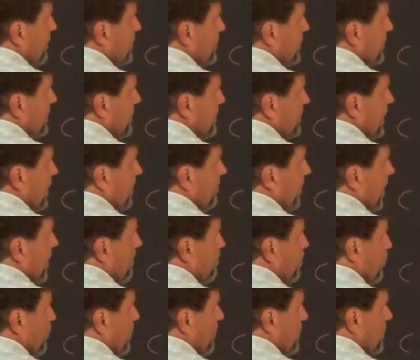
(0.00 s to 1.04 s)
So it's on my
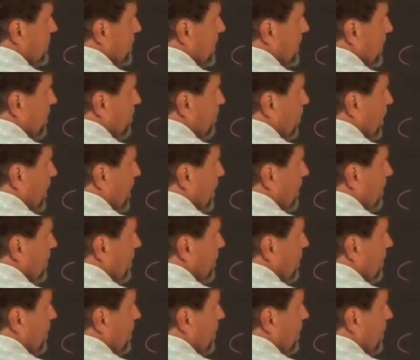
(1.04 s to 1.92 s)
board somewhere.